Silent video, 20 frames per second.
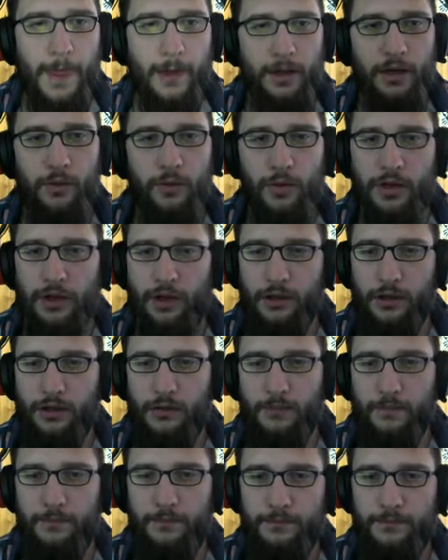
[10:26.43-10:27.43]
Okay, we take it.
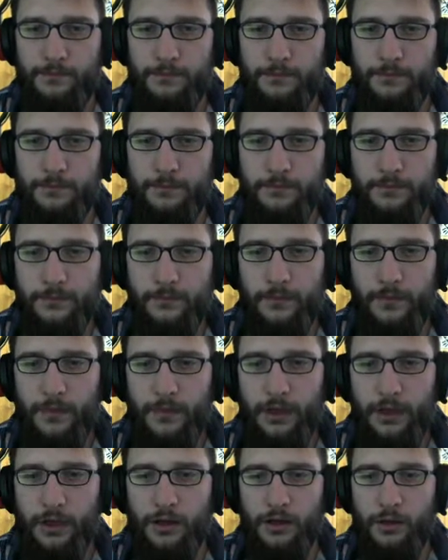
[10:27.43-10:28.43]

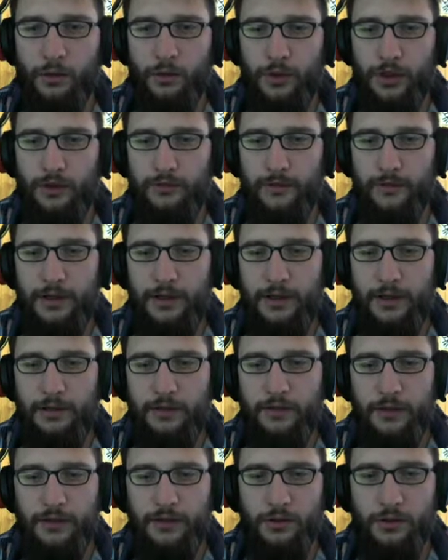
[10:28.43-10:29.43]
And now we have an
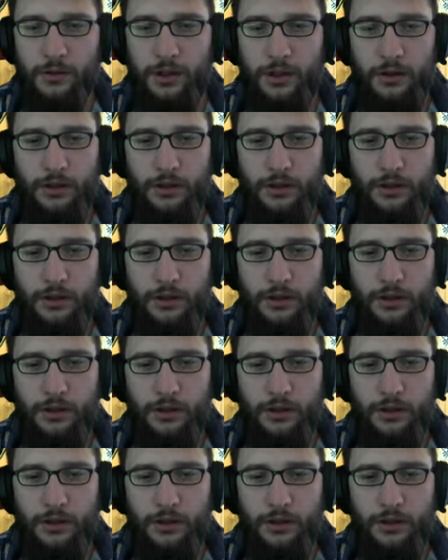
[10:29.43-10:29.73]
inventory.